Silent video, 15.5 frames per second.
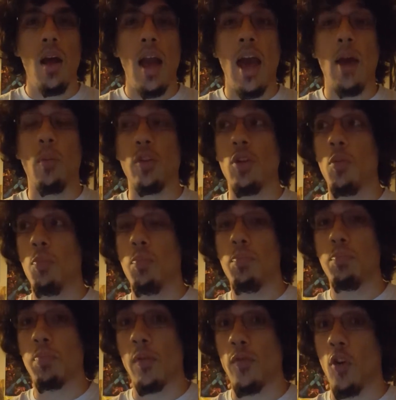And when you
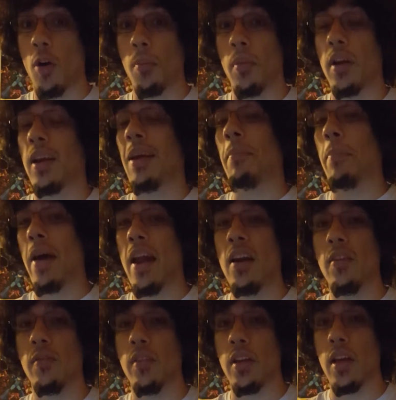perform
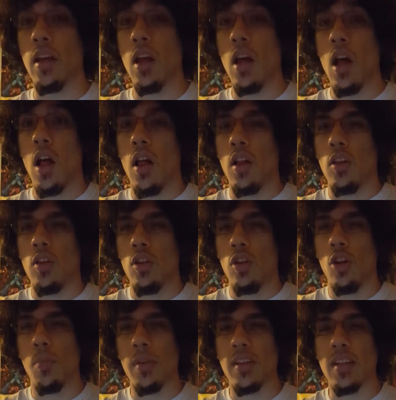competitively,
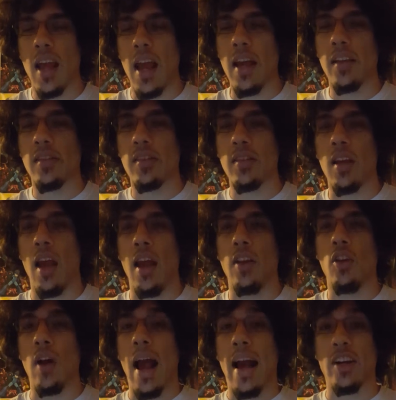your mistakes and
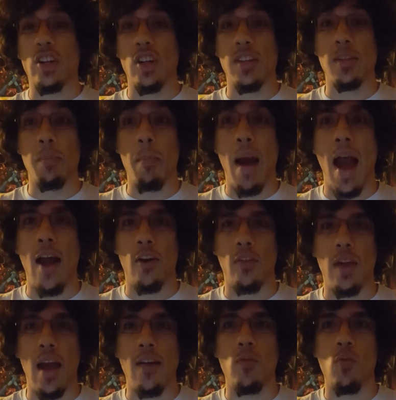your actions matter.
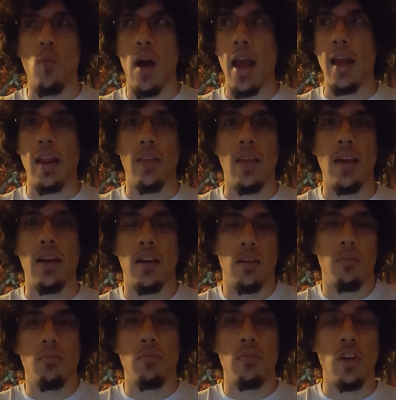They have weight, and they
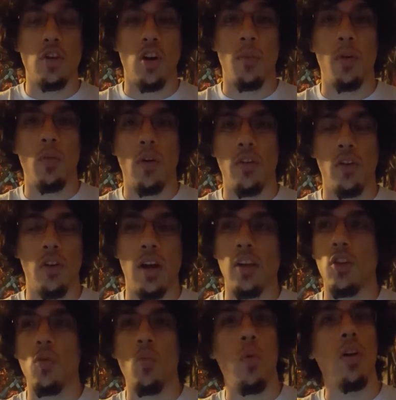can determine whether or not
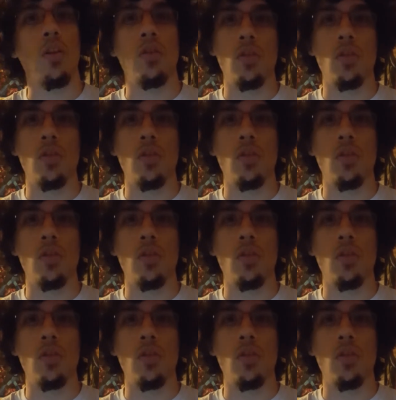you win or